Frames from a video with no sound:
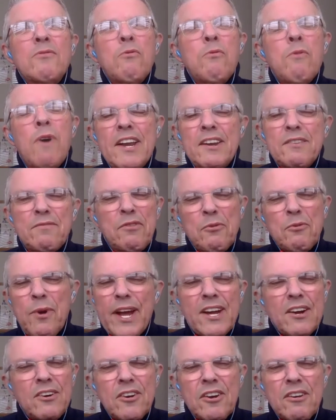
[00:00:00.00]
wonderful
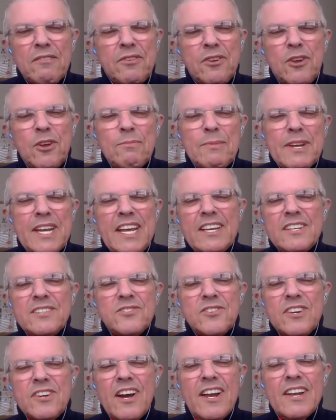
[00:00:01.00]
record of human
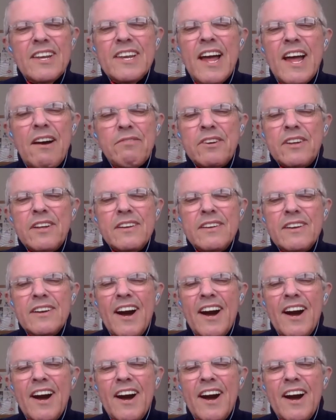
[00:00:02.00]
history. I love it.